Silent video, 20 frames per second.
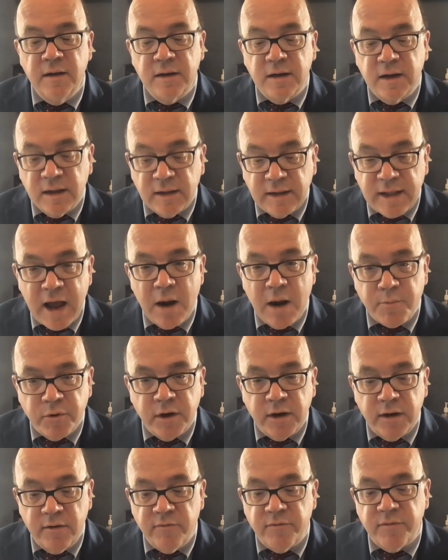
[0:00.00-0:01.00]

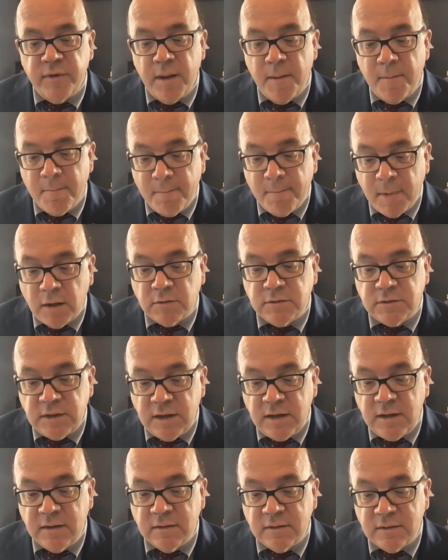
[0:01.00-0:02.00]
collaborative,
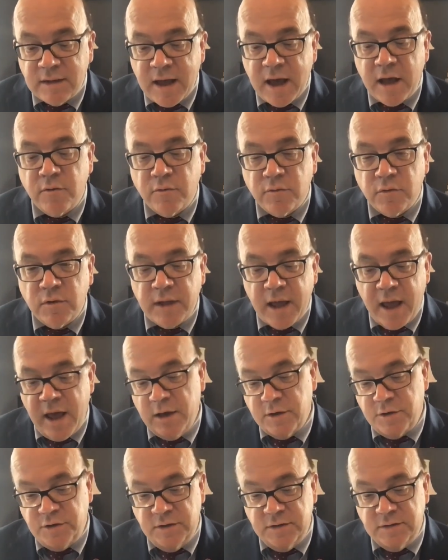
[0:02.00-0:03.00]
multilateral
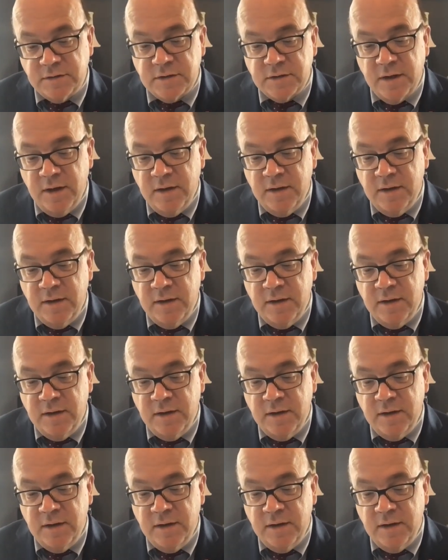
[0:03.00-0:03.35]
actions.